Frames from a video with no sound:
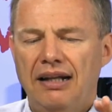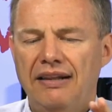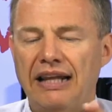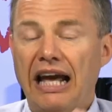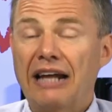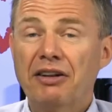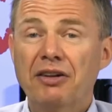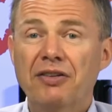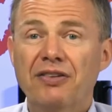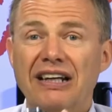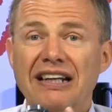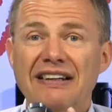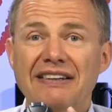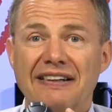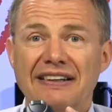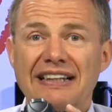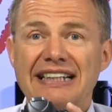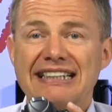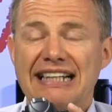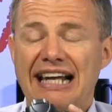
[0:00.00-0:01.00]
The other thing
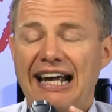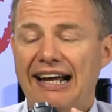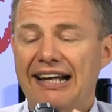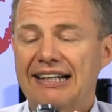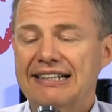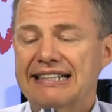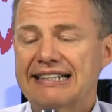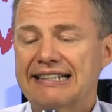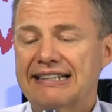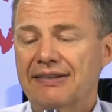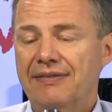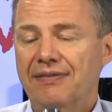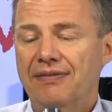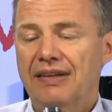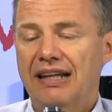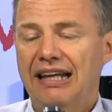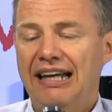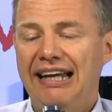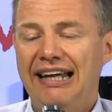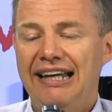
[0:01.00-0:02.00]
that this has
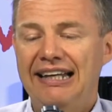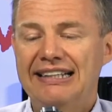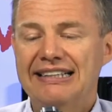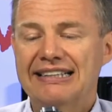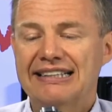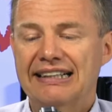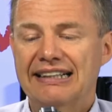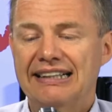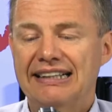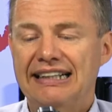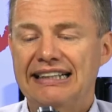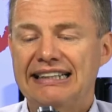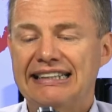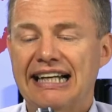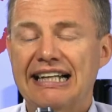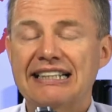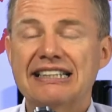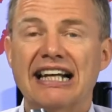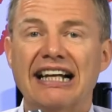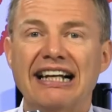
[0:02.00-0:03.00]
is that it
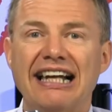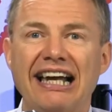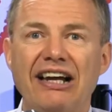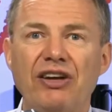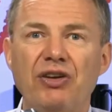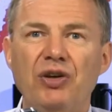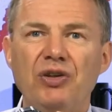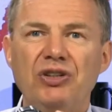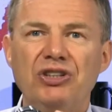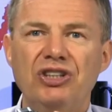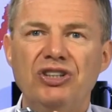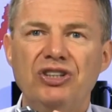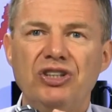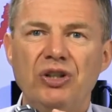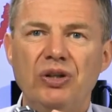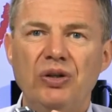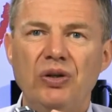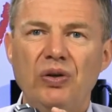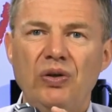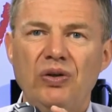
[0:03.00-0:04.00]
does allow you to
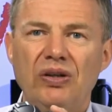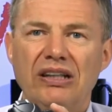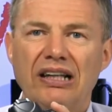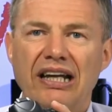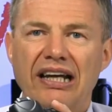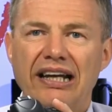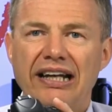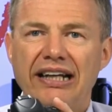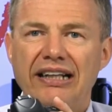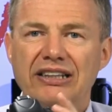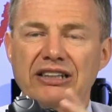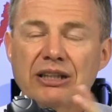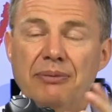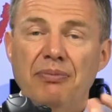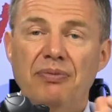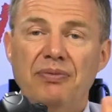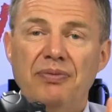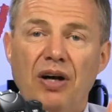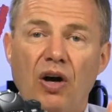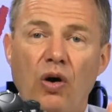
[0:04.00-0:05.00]
do
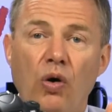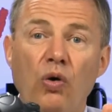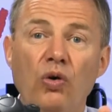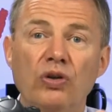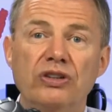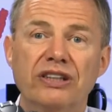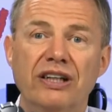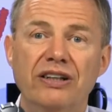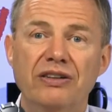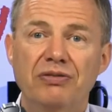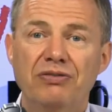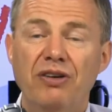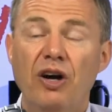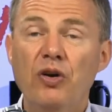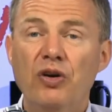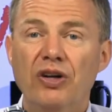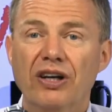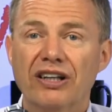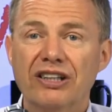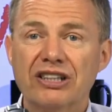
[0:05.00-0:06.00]
some
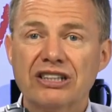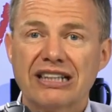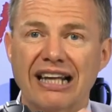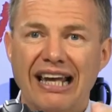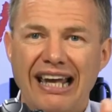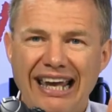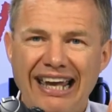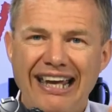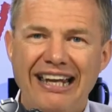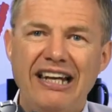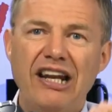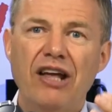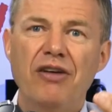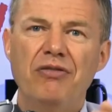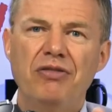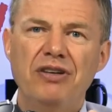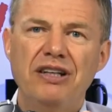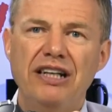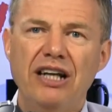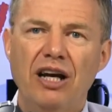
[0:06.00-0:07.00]
autofocus in
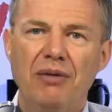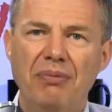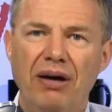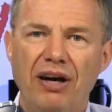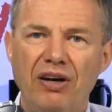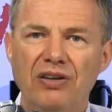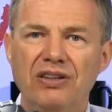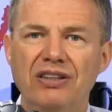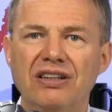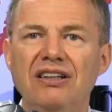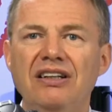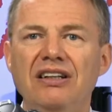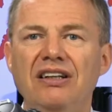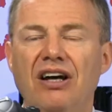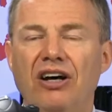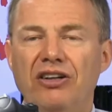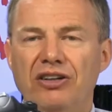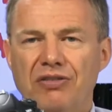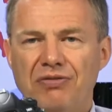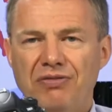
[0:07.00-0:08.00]
video mode.
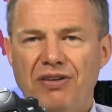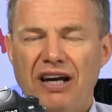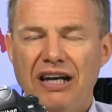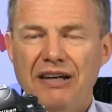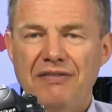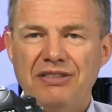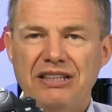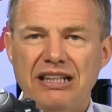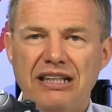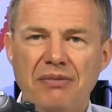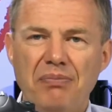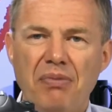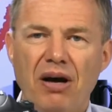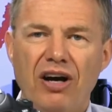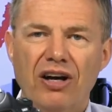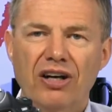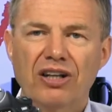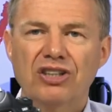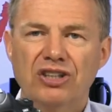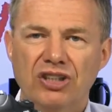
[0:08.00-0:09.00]
On the 5D
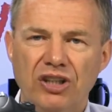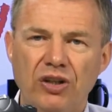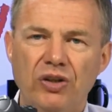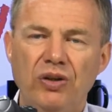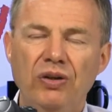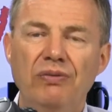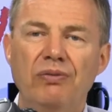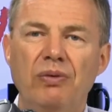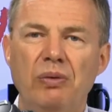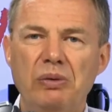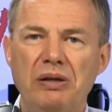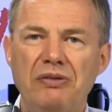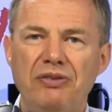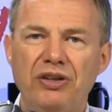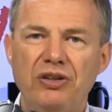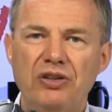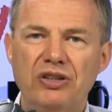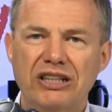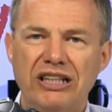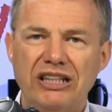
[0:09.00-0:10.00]
Mark II, when we've
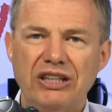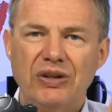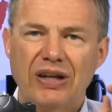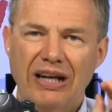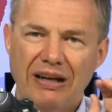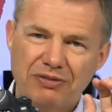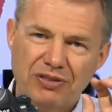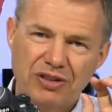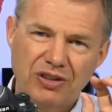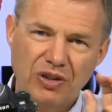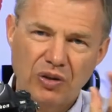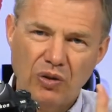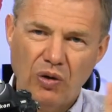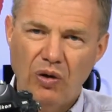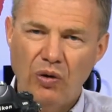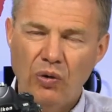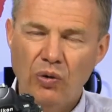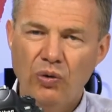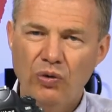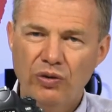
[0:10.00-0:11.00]
used it, you have to do
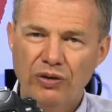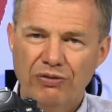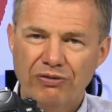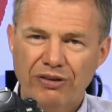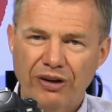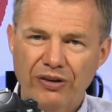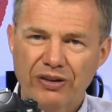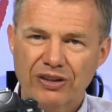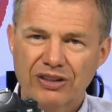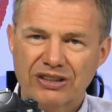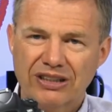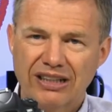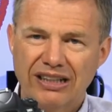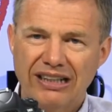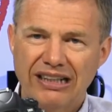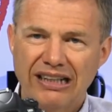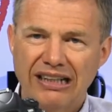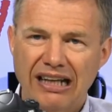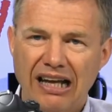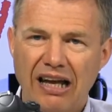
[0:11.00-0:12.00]
all the
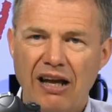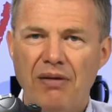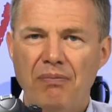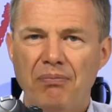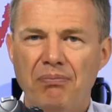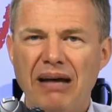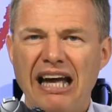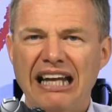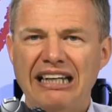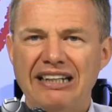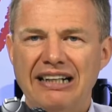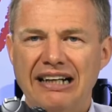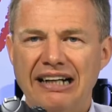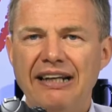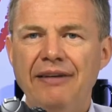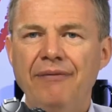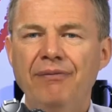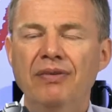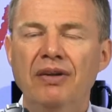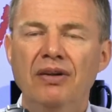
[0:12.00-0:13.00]
focusing
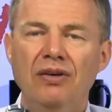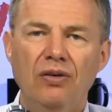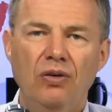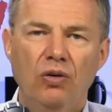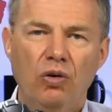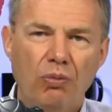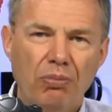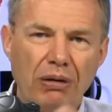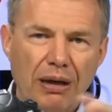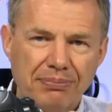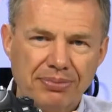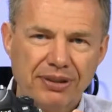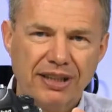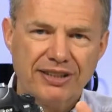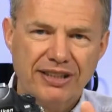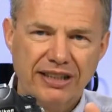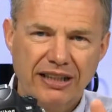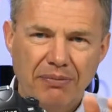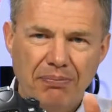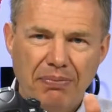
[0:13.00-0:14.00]
manually or by
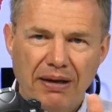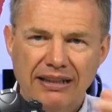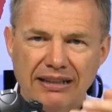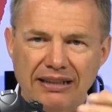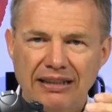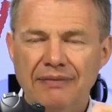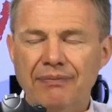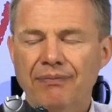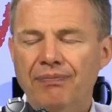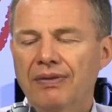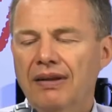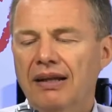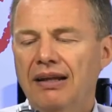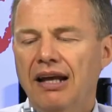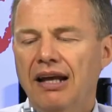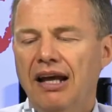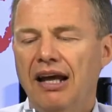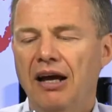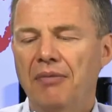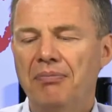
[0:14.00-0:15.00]
pressing a button.
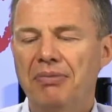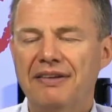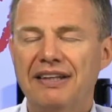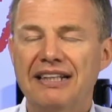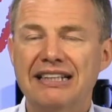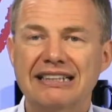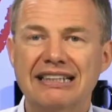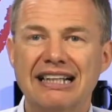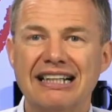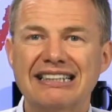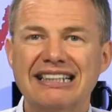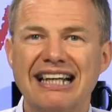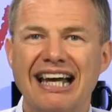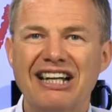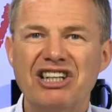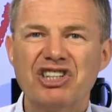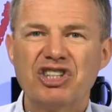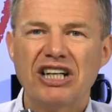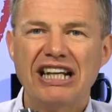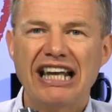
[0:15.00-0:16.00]
But this does
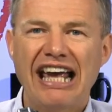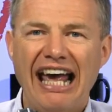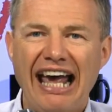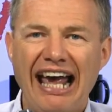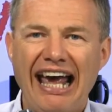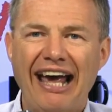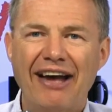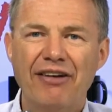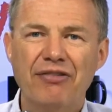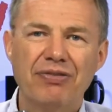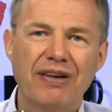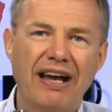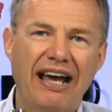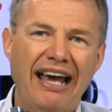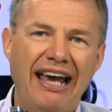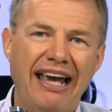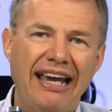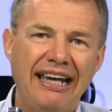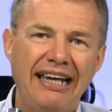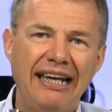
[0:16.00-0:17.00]
actually have
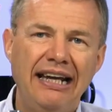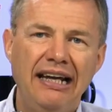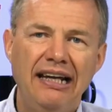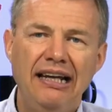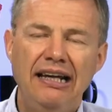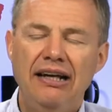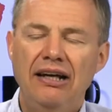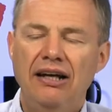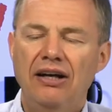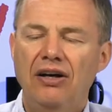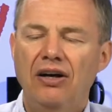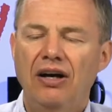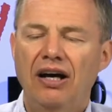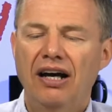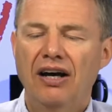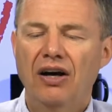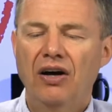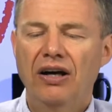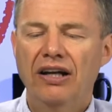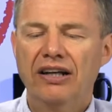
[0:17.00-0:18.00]
an
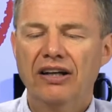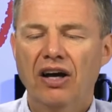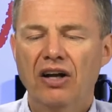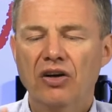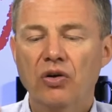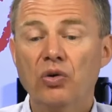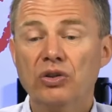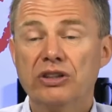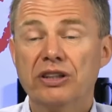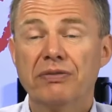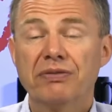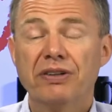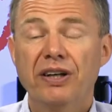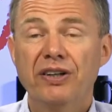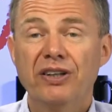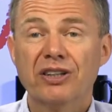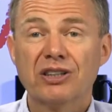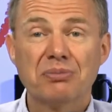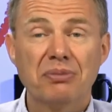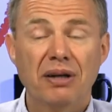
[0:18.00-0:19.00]

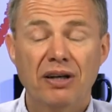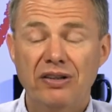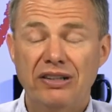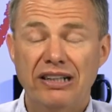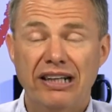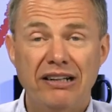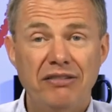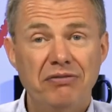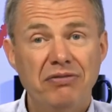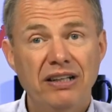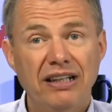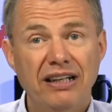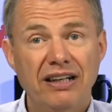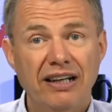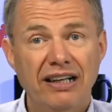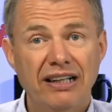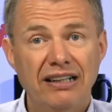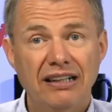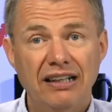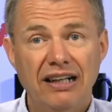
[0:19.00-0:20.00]
autofocus mode in video
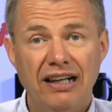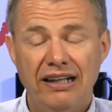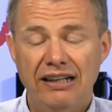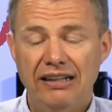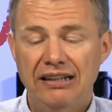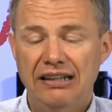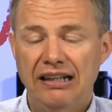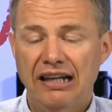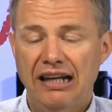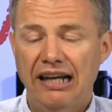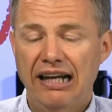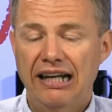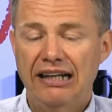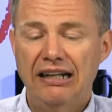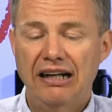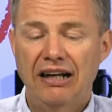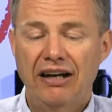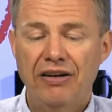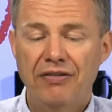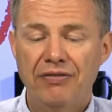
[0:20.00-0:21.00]

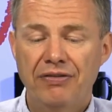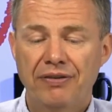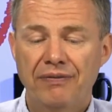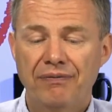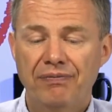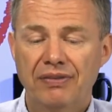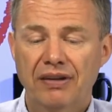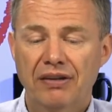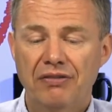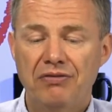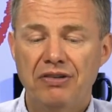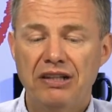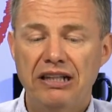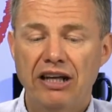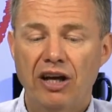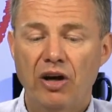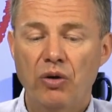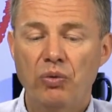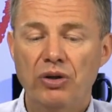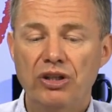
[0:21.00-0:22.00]
in live
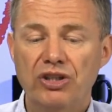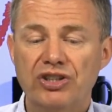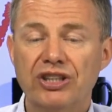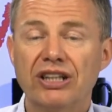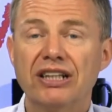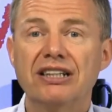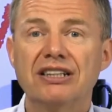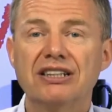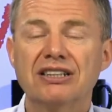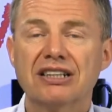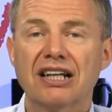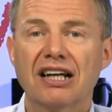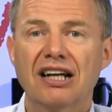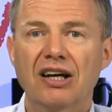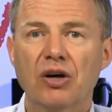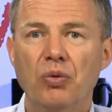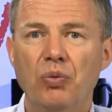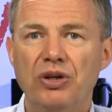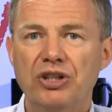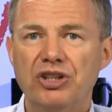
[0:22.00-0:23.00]
video, which
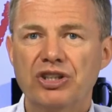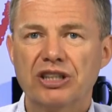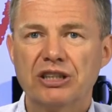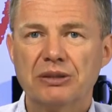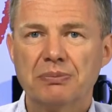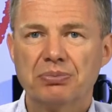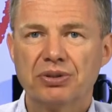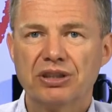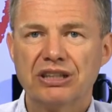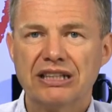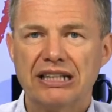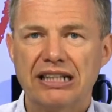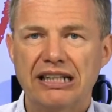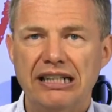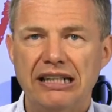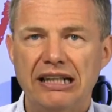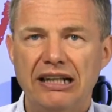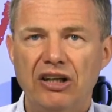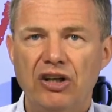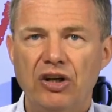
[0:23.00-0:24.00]
is
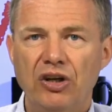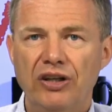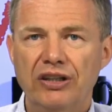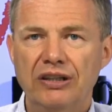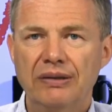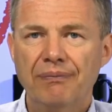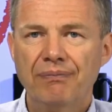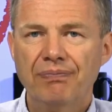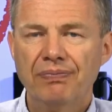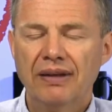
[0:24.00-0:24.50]
pretty good.